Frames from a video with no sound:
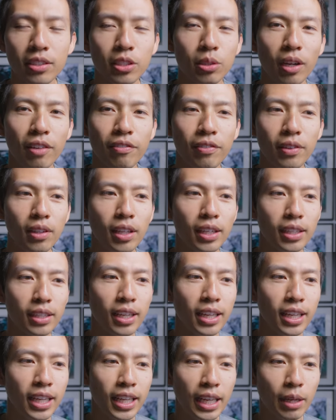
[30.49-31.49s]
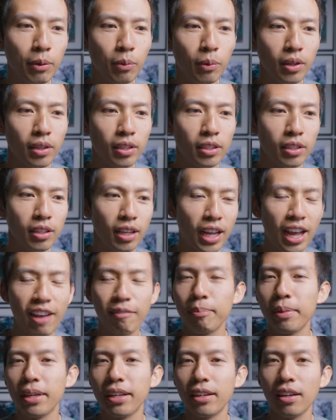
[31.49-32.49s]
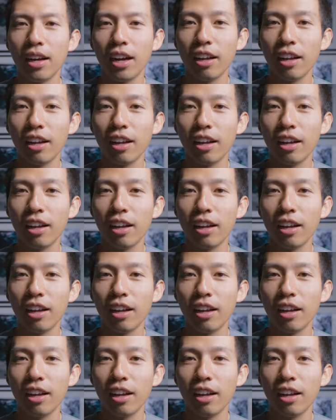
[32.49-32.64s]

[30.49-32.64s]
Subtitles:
so I feel like it would have been